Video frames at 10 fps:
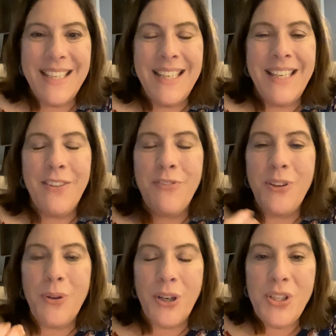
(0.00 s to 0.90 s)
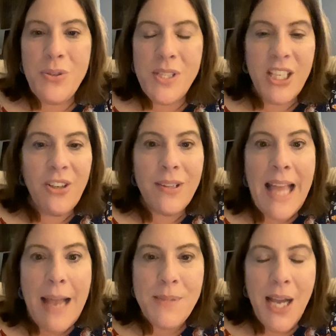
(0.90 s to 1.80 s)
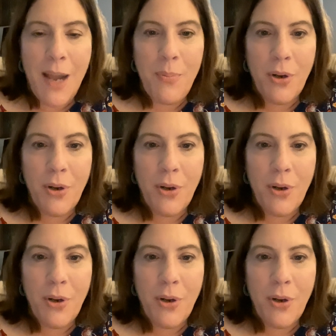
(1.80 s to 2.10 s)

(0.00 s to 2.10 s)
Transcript: If you are using your laptop